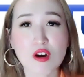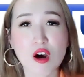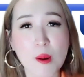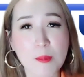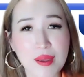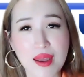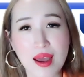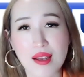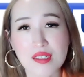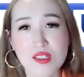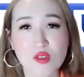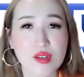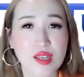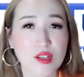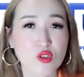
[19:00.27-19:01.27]
can copy
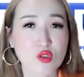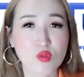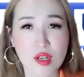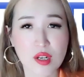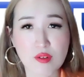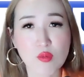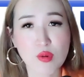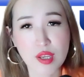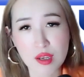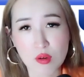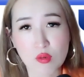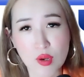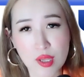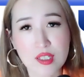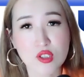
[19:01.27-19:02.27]
us or can do whatever
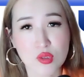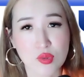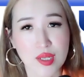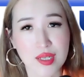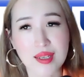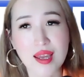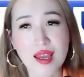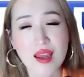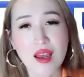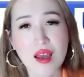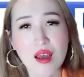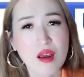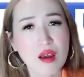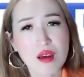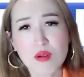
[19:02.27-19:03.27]
we are doing,
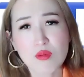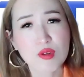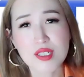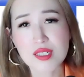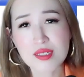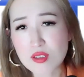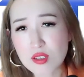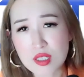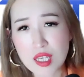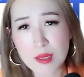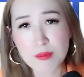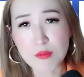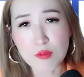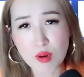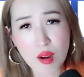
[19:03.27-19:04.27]
we just need to
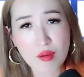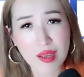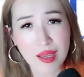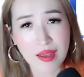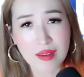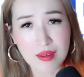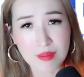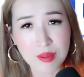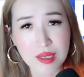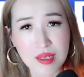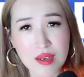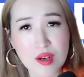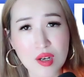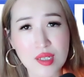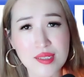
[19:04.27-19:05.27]
keep growing
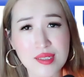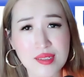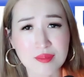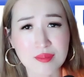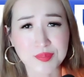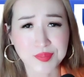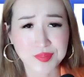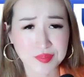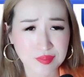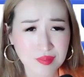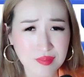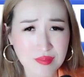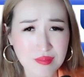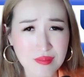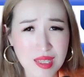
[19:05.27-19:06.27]
because
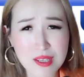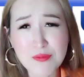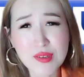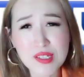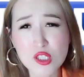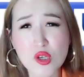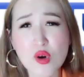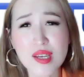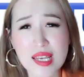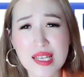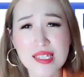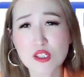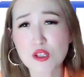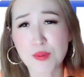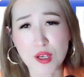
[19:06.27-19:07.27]
if it's so
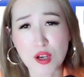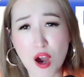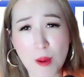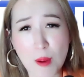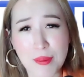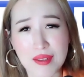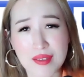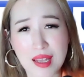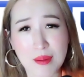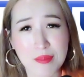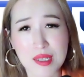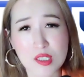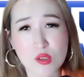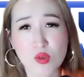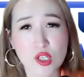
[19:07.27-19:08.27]
easy to be copied, that
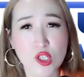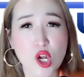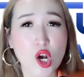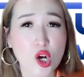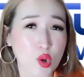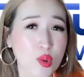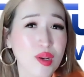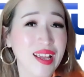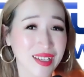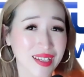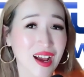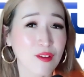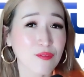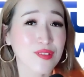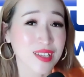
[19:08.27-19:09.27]
means we're not good
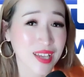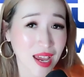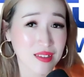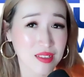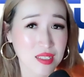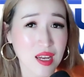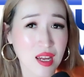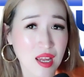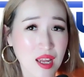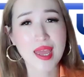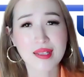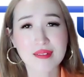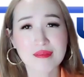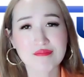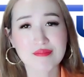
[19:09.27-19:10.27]
enough yet.
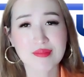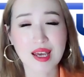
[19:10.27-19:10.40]
And